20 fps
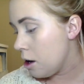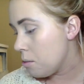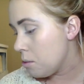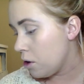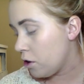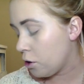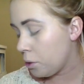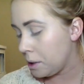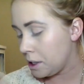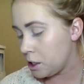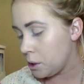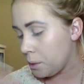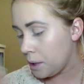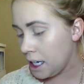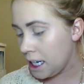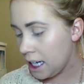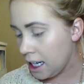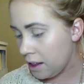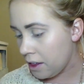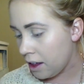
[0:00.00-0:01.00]
before we do
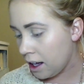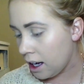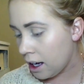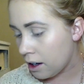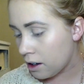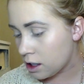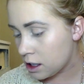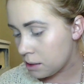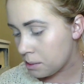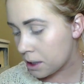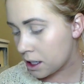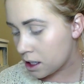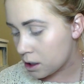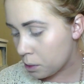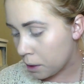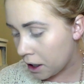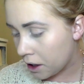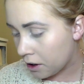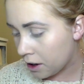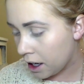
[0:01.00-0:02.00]
anything else, because
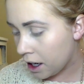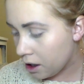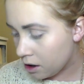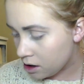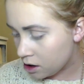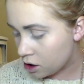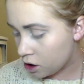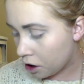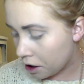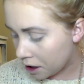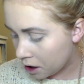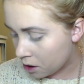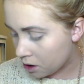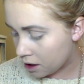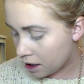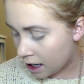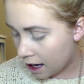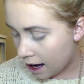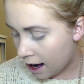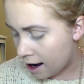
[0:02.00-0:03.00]
we are now starting
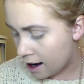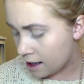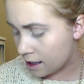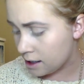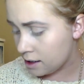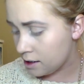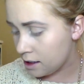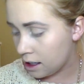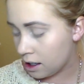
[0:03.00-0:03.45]
on the eyes,